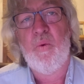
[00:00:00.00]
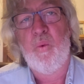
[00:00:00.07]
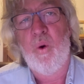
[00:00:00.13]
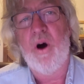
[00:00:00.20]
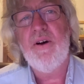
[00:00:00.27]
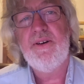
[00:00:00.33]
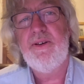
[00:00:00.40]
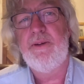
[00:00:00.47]

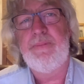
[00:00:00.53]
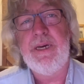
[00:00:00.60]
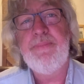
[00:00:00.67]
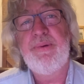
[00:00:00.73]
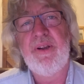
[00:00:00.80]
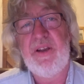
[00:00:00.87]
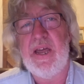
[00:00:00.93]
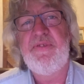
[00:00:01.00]
what could
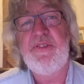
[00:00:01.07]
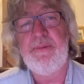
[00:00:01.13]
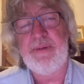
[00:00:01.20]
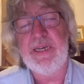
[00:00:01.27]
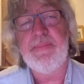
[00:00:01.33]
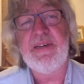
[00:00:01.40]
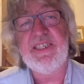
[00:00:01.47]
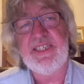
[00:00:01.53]
people love
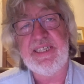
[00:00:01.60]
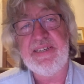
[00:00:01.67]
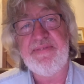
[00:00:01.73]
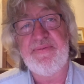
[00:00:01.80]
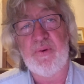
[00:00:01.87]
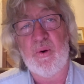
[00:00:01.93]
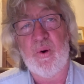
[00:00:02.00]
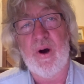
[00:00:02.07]
the
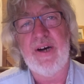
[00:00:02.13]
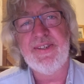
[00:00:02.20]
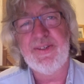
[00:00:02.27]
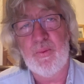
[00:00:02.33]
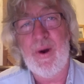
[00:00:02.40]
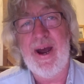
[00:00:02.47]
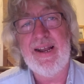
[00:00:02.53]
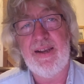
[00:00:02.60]
BBC for
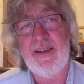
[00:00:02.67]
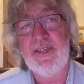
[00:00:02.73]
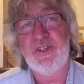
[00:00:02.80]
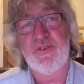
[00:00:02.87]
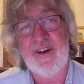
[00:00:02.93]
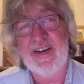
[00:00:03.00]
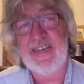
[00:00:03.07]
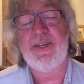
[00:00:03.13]
as well
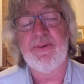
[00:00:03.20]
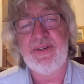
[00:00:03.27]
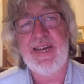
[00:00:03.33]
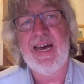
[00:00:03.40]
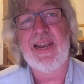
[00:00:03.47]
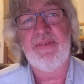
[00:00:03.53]
as radio and